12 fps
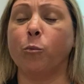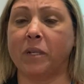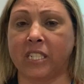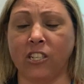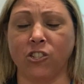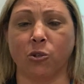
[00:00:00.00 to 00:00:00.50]

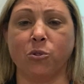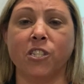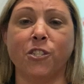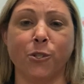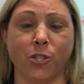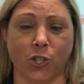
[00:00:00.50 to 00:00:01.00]
potential to
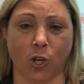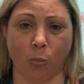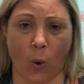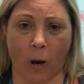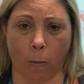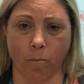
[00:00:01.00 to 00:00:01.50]
do the job
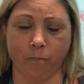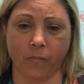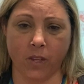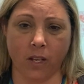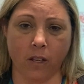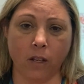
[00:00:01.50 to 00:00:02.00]
well.
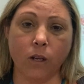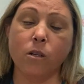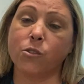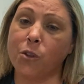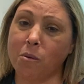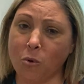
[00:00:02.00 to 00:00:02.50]

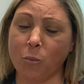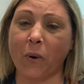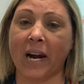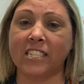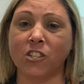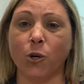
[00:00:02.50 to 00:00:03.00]
So the more
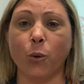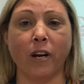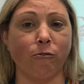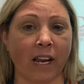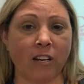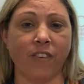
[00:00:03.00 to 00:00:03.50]
practical and
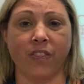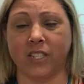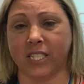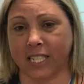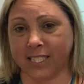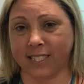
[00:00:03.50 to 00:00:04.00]
relevant the
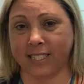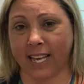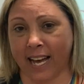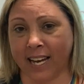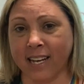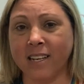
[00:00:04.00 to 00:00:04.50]
tests
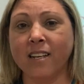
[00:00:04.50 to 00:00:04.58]
are,